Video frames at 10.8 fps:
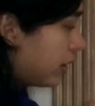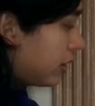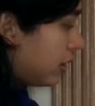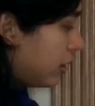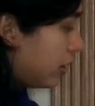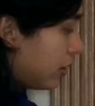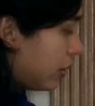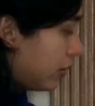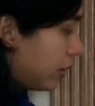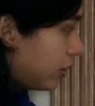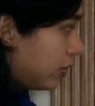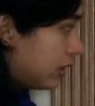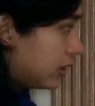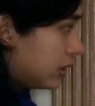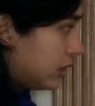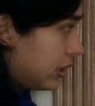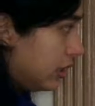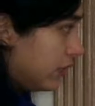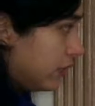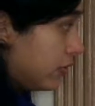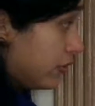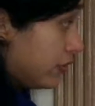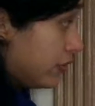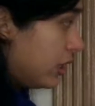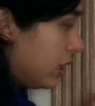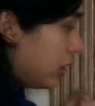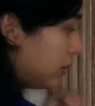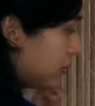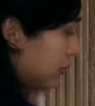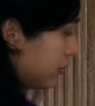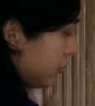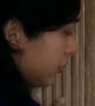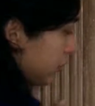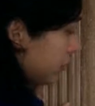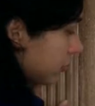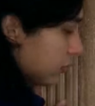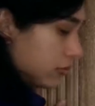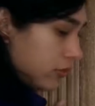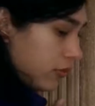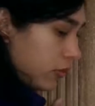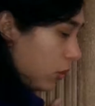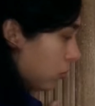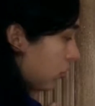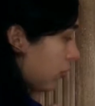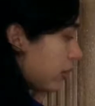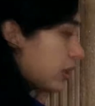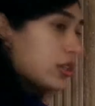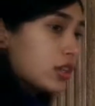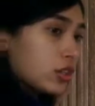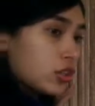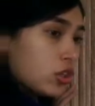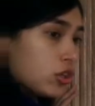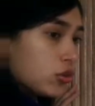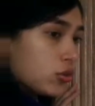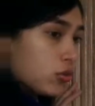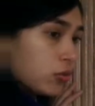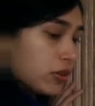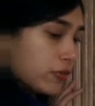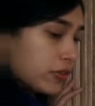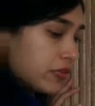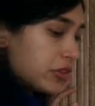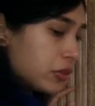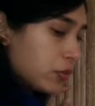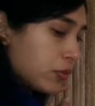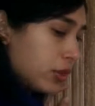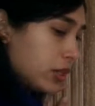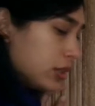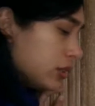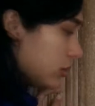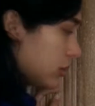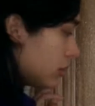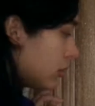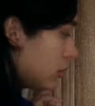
that we know it's indeed 15, or if we didn't know what 15 was,